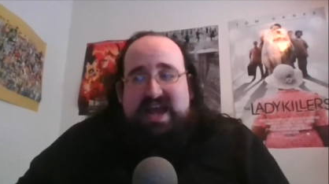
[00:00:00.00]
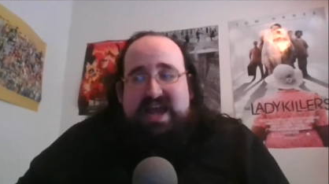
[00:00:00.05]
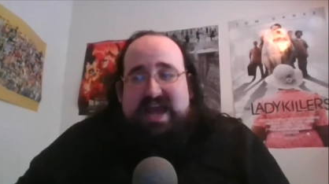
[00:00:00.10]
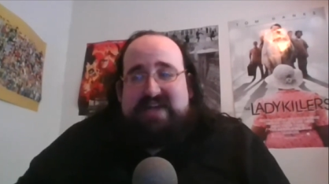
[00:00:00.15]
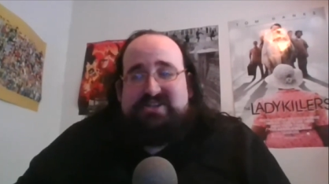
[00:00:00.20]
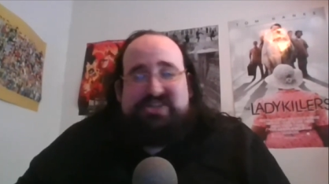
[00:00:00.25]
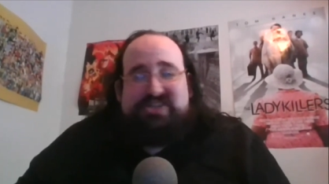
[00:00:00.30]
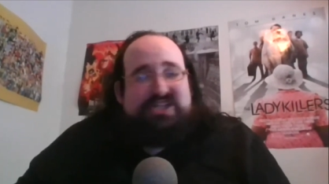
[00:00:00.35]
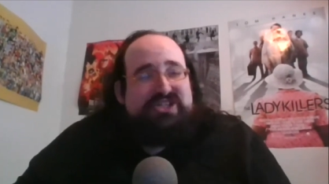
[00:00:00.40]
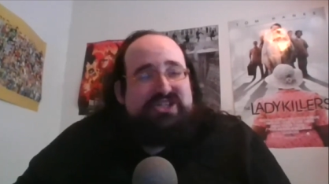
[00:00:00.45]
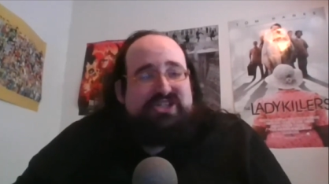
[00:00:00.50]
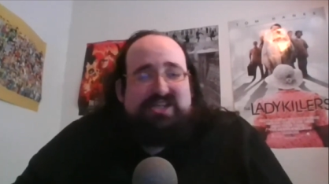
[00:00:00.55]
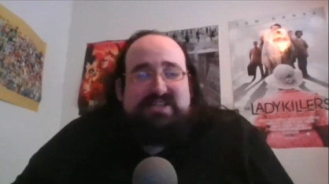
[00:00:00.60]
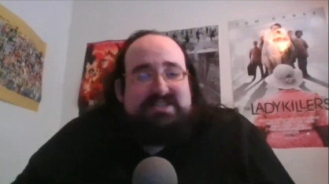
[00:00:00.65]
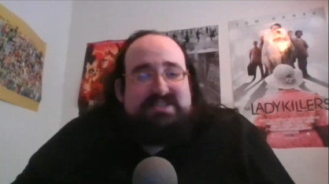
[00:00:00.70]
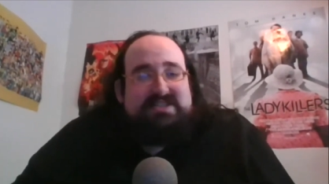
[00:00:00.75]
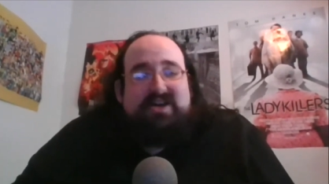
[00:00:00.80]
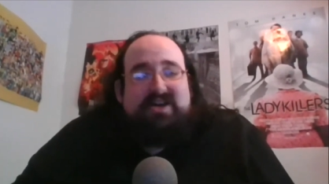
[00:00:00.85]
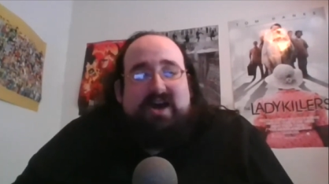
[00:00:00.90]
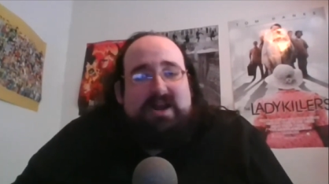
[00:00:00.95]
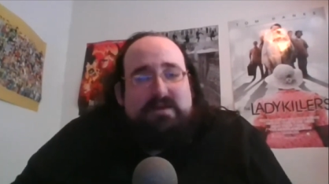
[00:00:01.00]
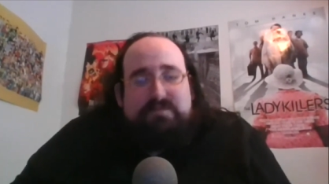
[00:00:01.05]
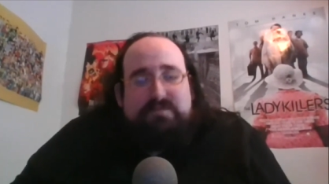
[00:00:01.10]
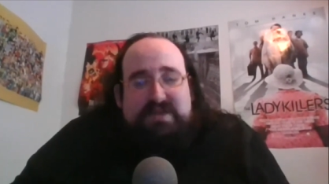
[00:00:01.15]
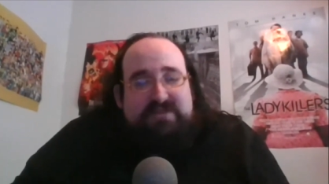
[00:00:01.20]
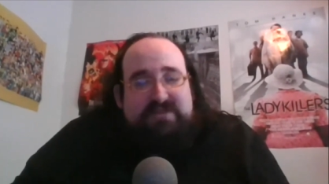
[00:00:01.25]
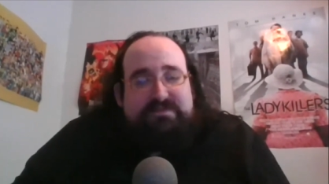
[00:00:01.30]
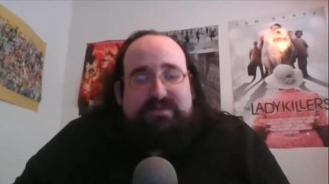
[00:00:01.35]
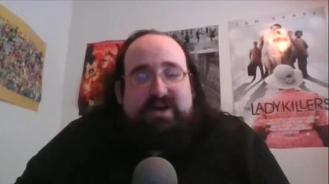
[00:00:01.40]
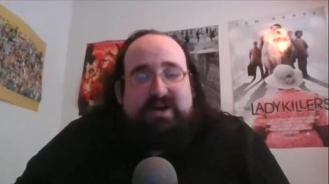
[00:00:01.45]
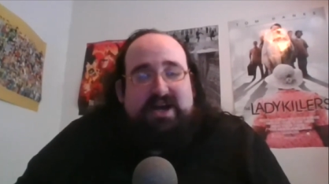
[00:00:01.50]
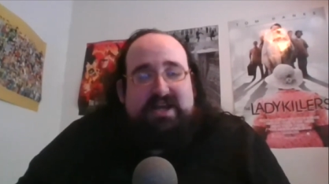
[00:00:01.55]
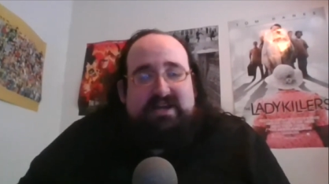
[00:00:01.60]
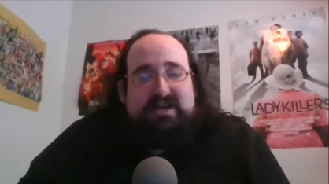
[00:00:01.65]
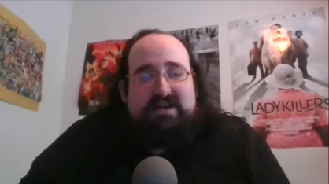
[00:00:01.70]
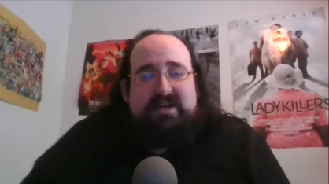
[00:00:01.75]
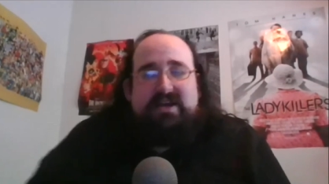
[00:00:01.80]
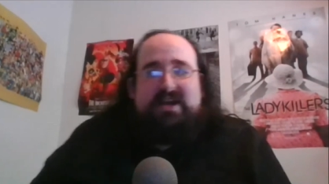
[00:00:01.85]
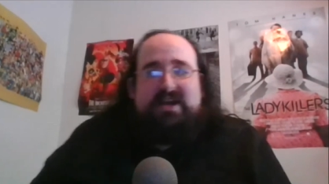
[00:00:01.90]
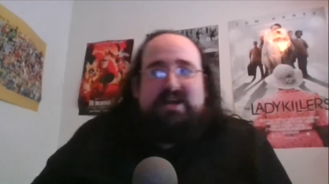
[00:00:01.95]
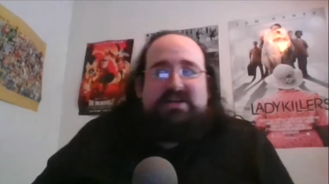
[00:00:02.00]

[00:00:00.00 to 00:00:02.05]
and she just thought it'd be fun